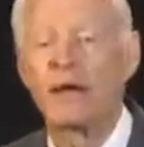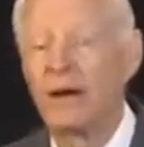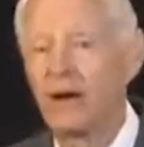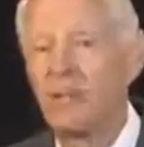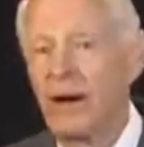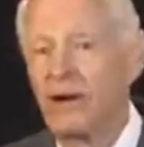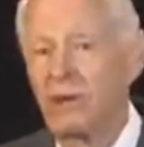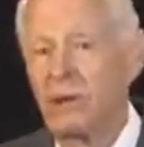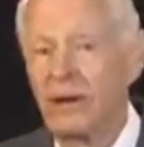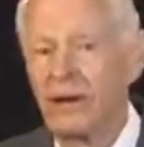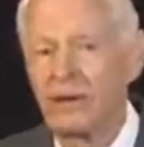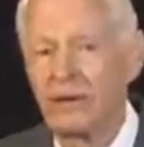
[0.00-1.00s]
and by
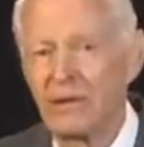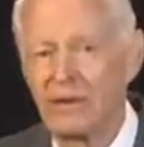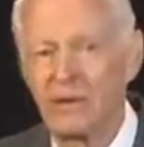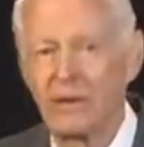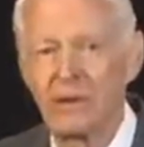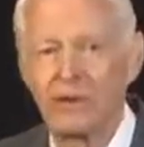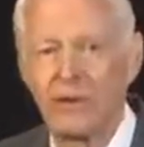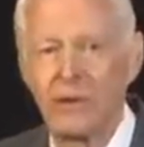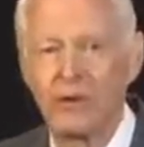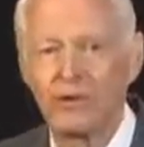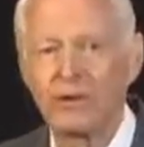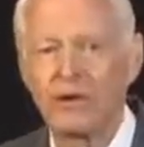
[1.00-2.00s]
the way, let me
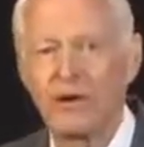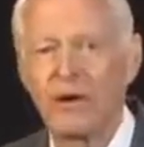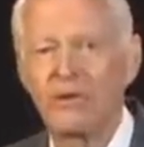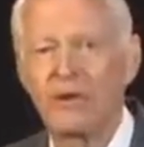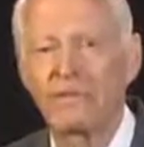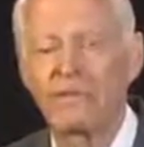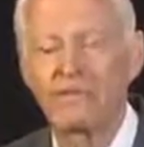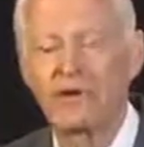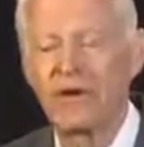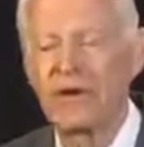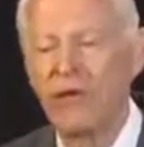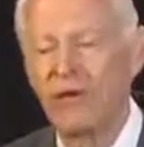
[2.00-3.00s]
pause here long enough to
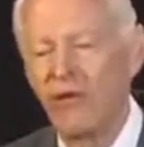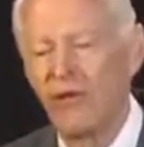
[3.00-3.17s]
say,